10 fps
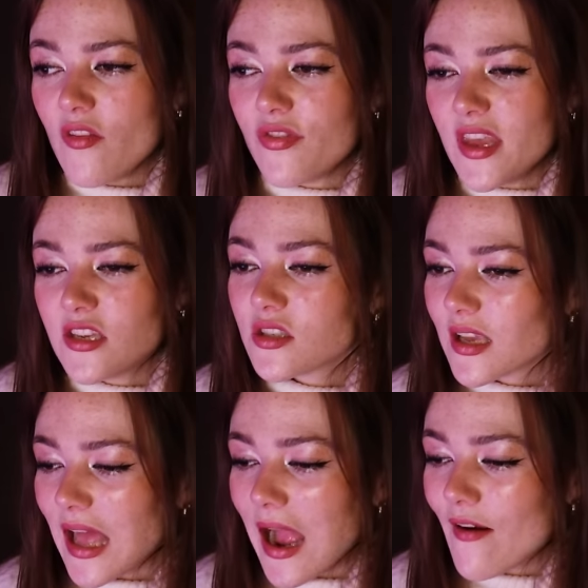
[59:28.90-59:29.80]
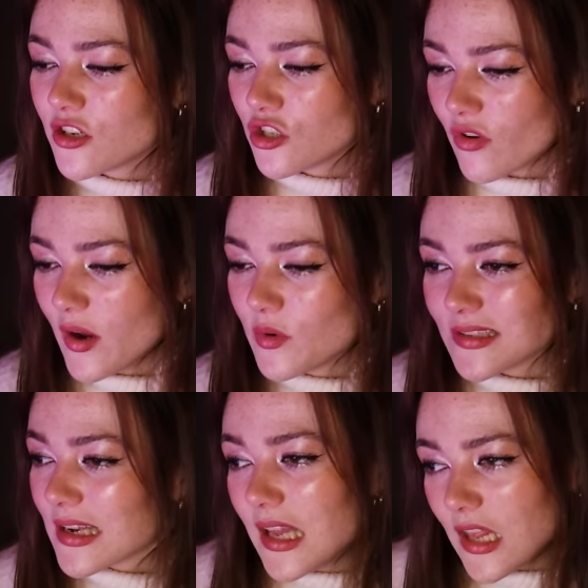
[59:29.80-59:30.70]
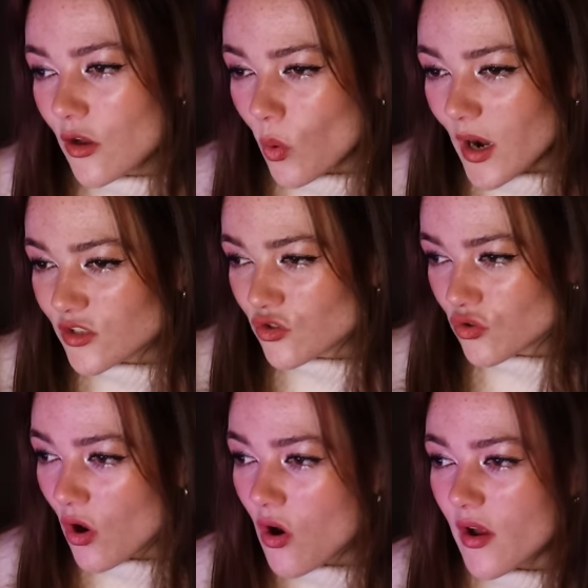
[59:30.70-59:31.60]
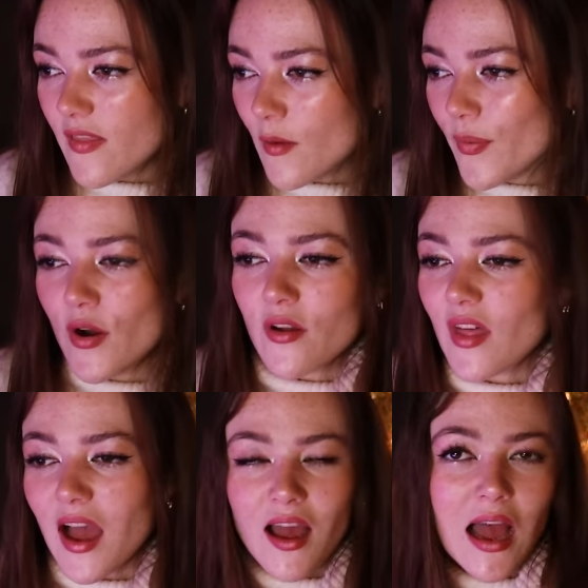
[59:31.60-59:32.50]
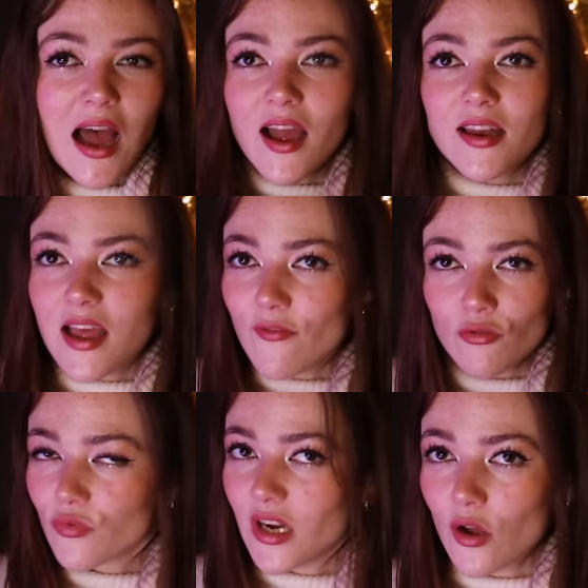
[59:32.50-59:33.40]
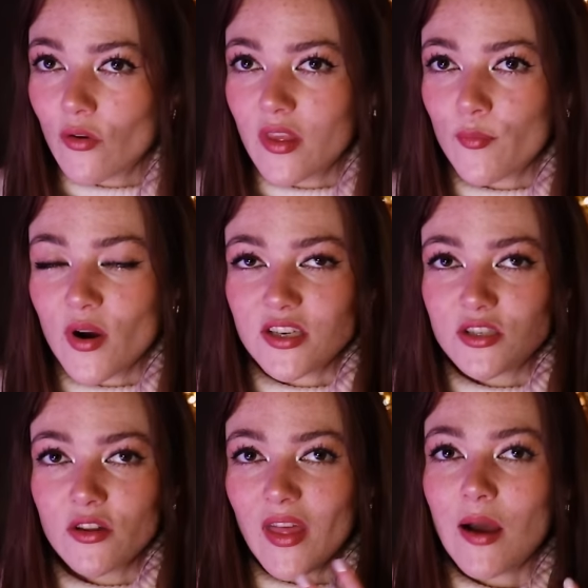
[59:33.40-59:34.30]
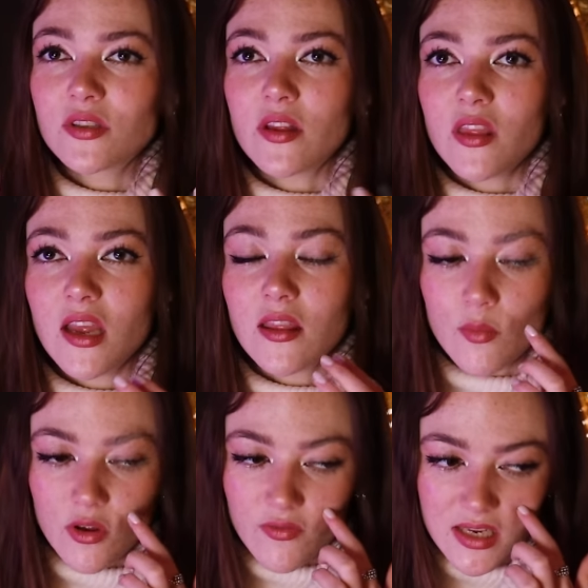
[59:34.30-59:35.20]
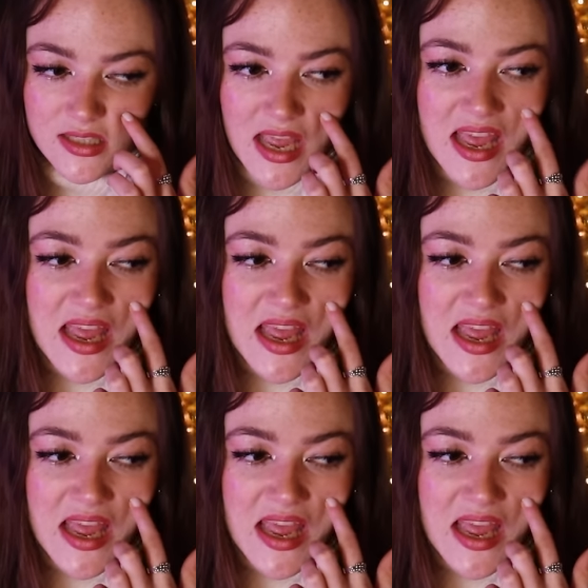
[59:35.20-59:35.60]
this character trait, which is clearly quite strong in the book, that I never really got the impression that that was a thing in the movies.